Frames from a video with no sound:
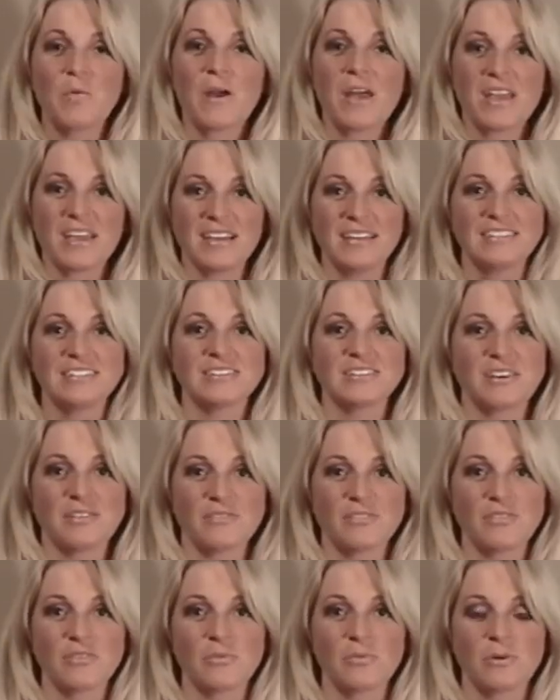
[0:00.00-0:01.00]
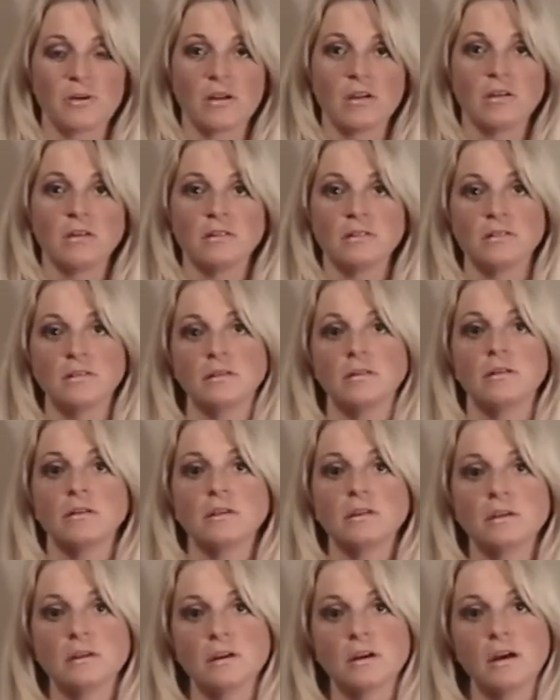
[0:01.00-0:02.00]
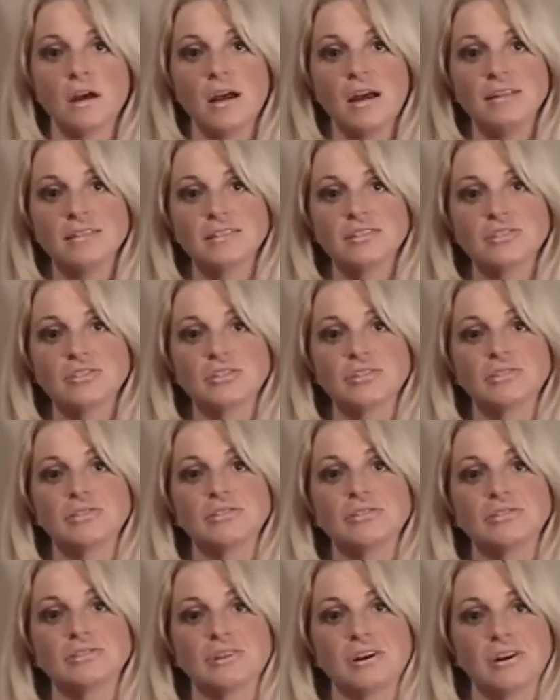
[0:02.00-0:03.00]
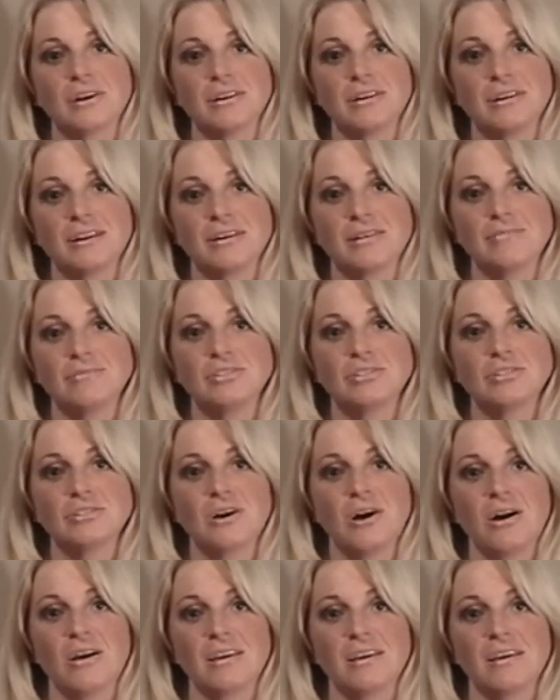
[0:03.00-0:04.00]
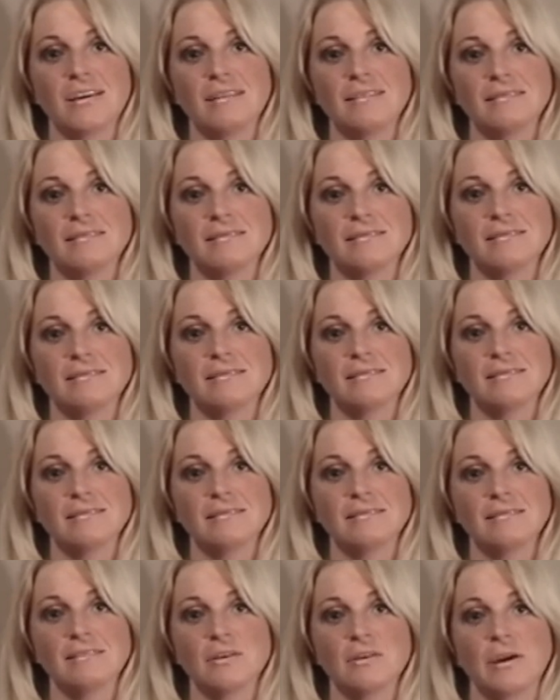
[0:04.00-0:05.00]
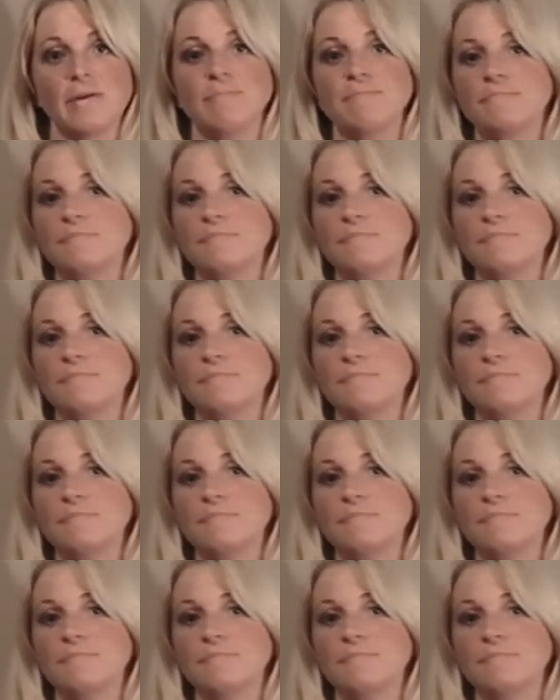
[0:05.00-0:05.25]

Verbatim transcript: way he delivered the word. I had such a good start. Now I'm just talking. Okay,